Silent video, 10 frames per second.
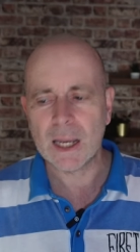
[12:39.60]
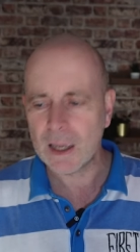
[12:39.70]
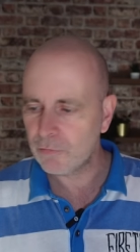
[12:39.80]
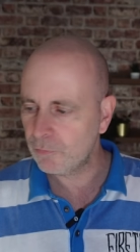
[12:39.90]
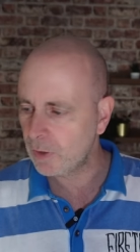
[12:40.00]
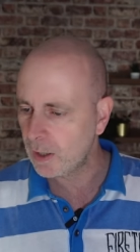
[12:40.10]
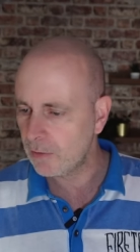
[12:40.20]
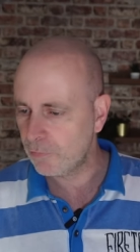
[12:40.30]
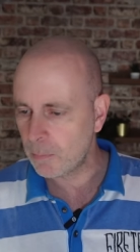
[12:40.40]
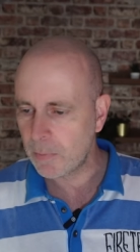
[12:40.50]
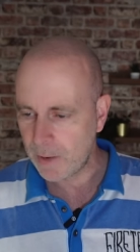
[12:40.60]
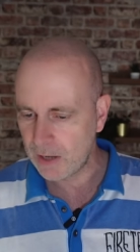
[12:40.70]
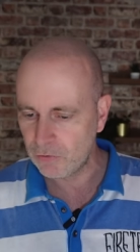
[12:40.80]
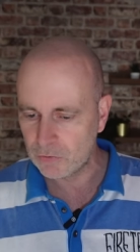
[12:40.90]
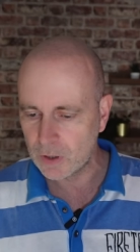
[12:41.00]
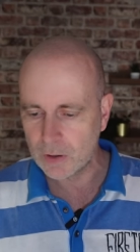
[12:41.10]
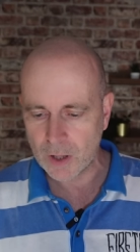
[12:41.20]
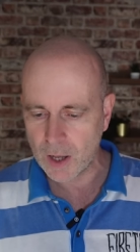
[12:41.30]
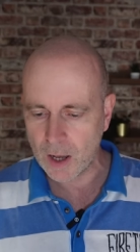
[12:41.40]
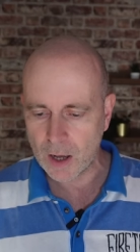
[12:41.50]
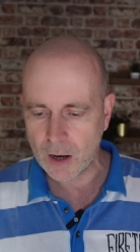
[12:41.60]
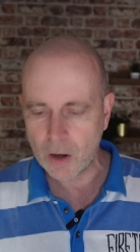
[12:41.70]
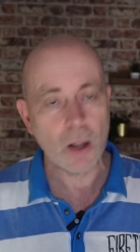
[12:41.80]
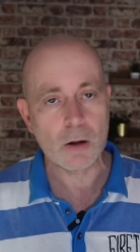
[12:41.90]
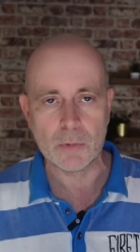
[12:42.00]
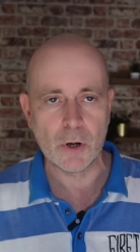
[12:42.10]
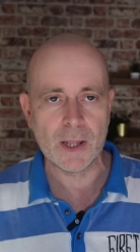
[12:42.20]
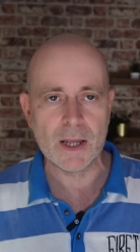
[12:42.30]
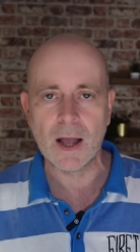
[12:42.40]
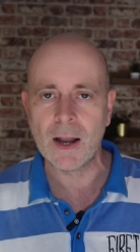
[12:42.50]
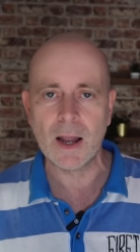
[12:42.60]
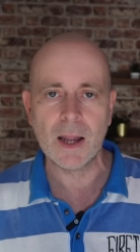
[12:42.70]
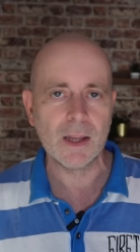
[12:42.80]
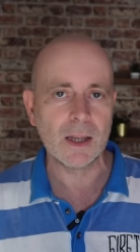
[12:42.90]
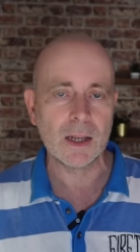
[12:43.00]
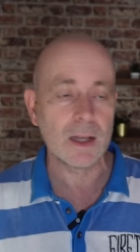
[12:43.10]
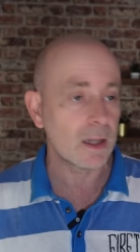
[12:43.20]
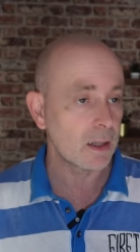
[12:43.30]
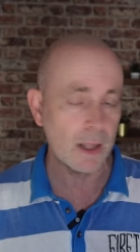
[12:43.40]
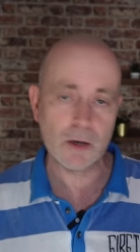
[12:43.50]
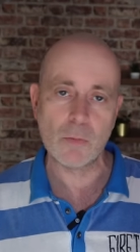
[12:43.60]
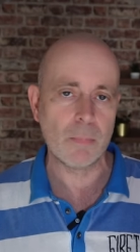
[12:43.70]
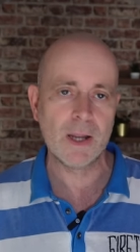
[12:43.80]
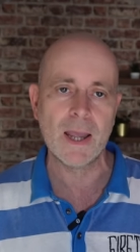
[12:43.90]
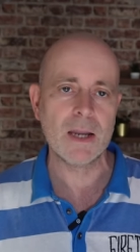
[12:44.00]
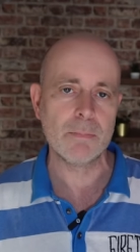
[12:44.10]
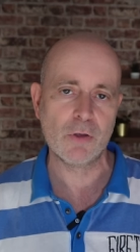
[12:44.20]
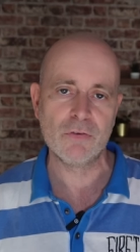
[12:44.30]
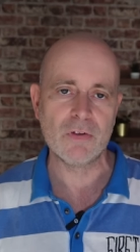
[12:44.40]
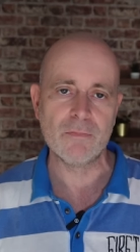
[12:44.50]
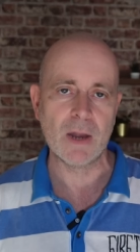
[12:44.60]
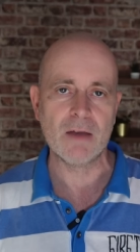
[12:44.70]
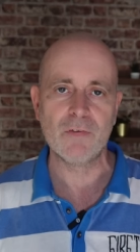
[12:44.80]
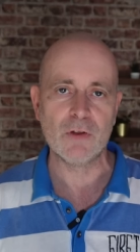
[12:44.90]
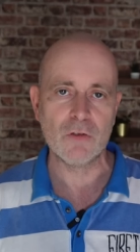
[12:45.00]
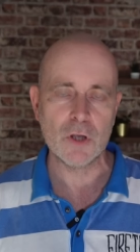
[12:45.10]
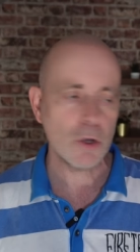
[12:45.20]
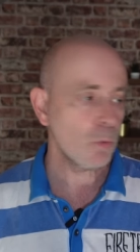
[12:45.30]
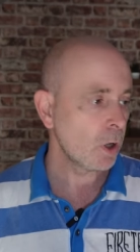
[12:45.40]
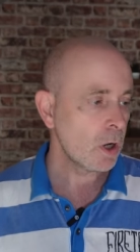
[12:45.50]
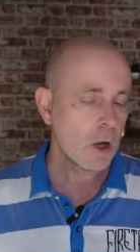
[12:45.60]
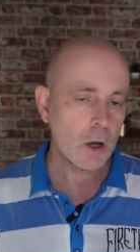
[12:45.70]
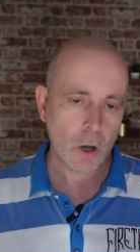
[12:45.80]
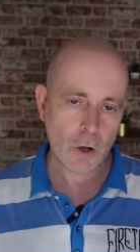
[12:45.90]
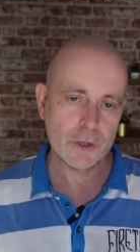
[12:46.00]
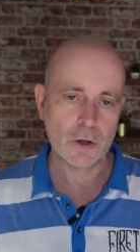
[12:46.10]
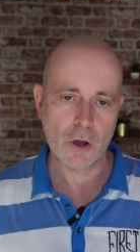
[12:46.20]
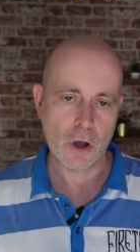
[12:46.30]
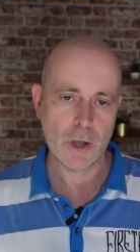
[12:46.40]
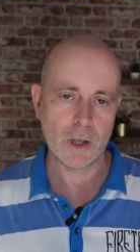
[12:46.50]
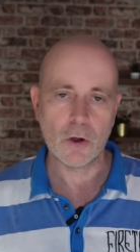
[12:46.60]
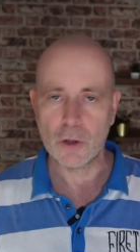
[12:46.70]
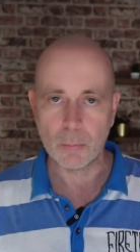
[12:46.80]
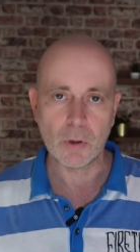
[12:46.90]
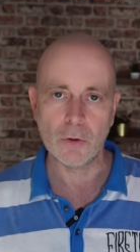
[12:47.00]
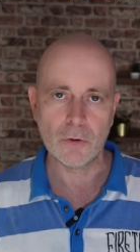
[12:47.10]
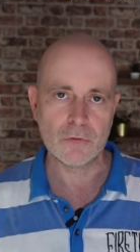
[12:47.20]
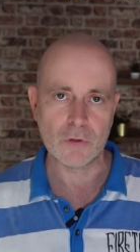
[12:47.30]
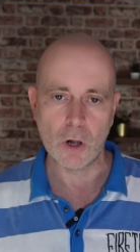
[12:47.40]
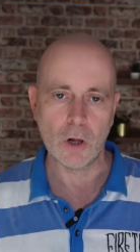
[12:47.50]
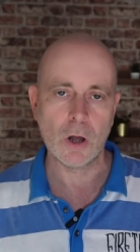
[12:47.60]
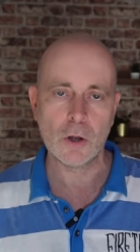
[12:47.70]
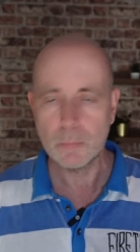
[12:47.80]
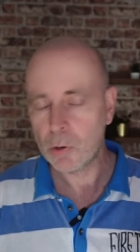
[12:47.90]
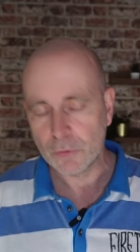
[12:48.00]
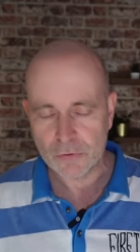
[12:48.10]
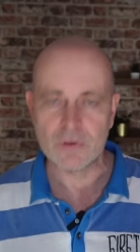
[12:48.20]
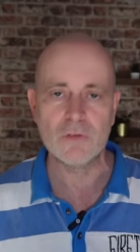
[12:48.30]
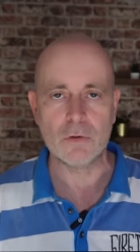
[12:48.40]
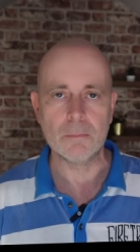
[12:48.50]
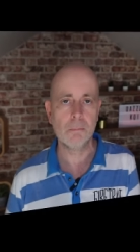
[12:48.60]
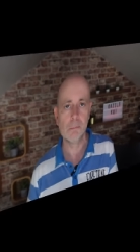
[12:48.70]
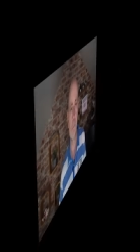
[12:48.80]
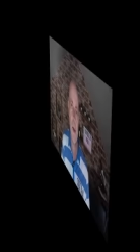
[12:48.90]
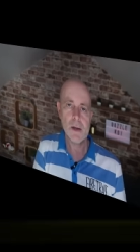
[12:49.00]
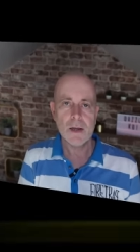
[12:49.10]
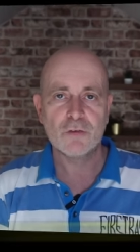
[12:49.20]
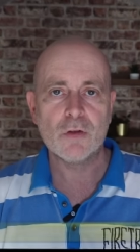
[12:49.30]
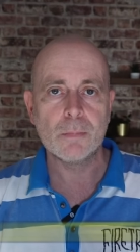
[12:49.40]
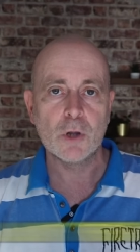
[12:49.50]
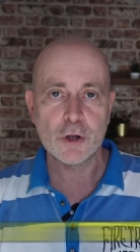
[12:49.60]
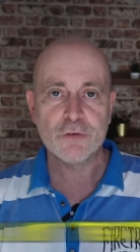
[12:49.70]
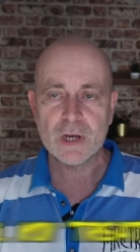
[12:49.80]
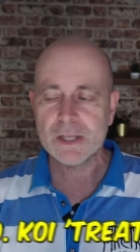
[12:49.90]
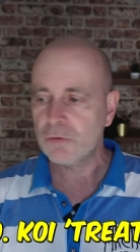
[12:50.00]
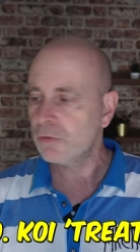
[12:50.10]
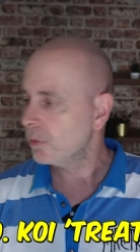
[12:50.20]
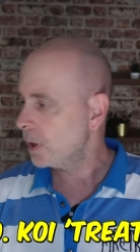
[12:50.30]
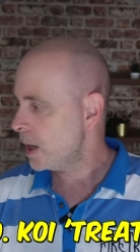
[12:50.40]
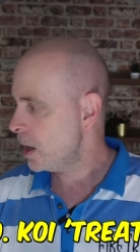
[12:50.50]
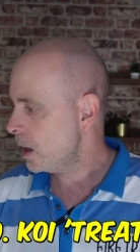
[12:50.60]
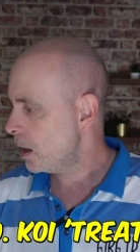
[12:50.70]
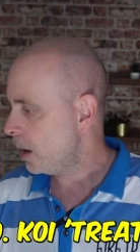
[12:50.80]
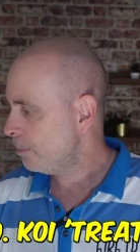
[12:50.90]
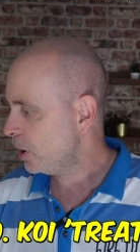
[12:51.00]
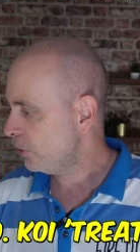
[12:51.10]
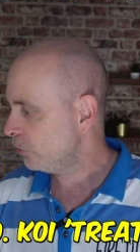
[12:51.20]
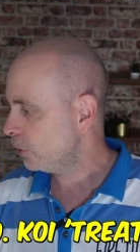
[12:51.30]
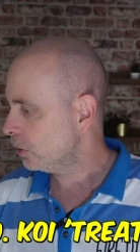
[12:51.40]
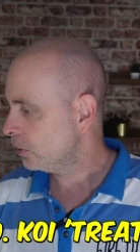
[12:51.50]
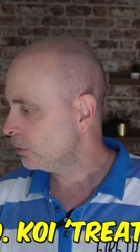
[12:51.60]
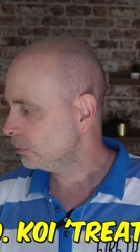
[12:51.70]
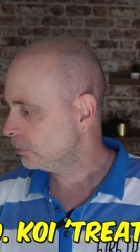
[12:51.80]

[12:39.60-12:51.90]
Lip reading: give them a miss. They are a lot of money, and they don't bring any positive benefit to you or your koi or your pond at all, or your pond system. Next up, koi treats. A personal